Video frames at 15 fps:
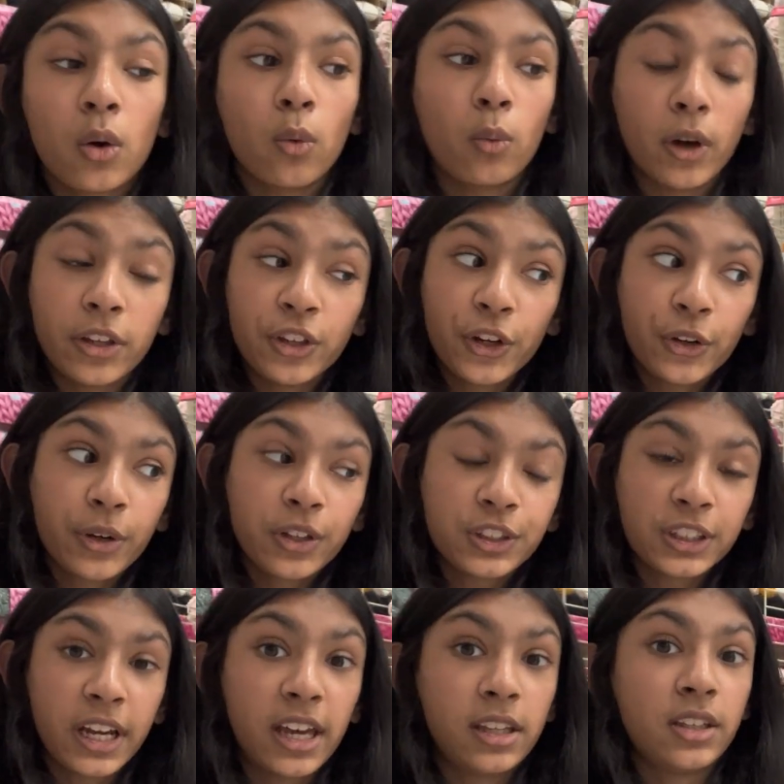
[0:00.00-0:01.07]
When you're
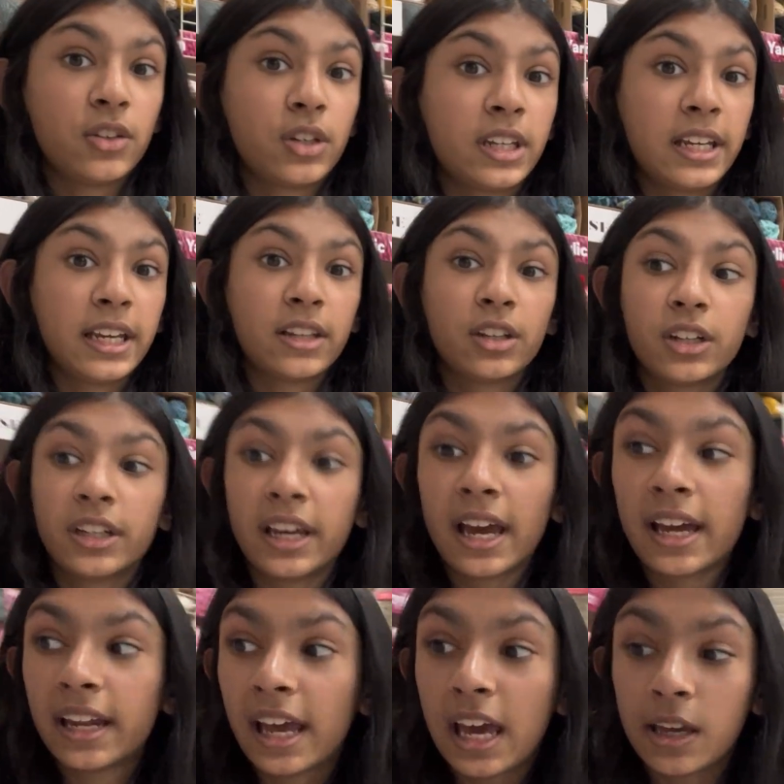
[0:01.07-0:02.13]
crocheting, you can either
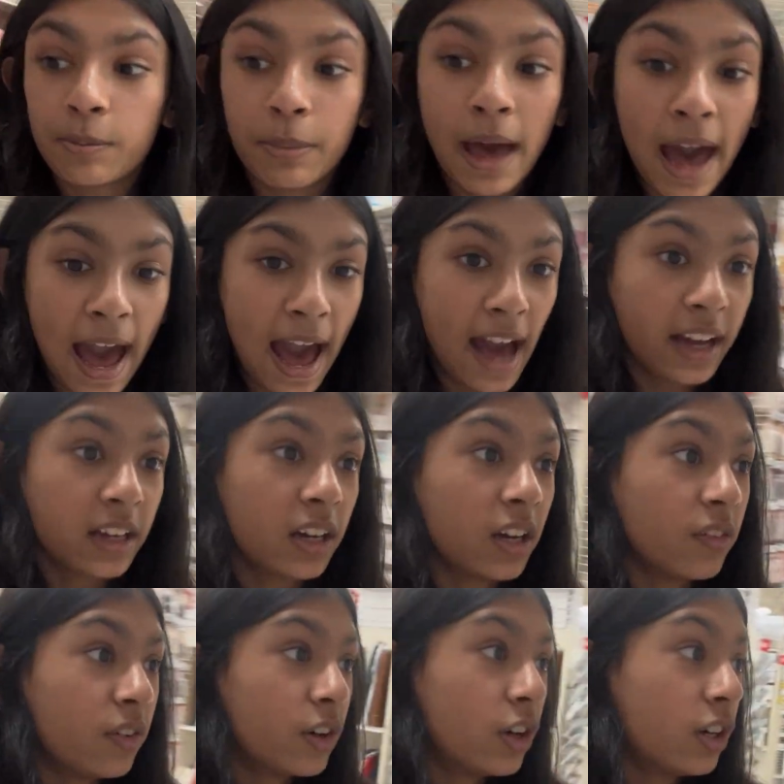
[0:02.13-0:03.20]
get a pack
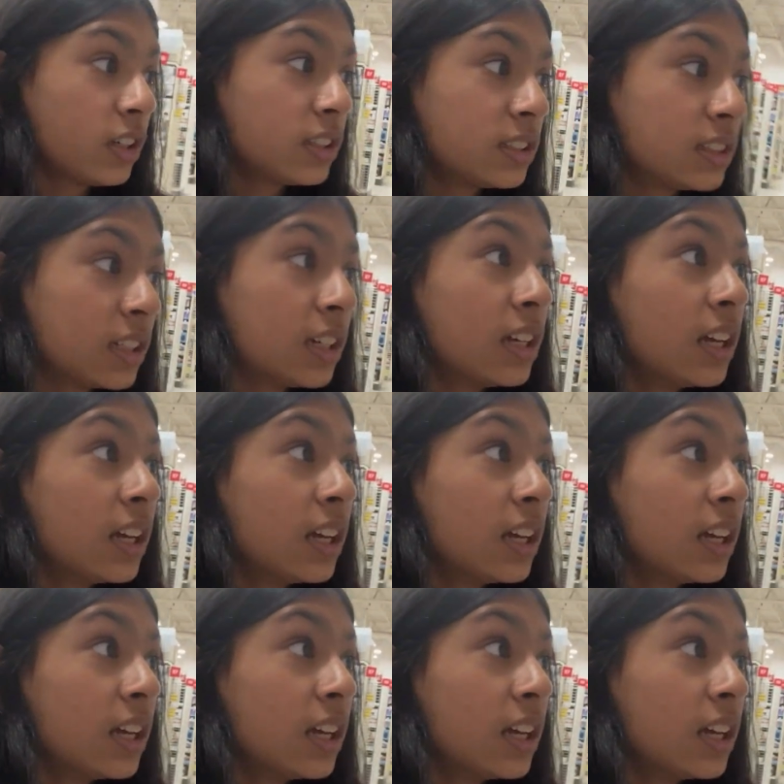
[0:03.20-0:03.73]
of hooks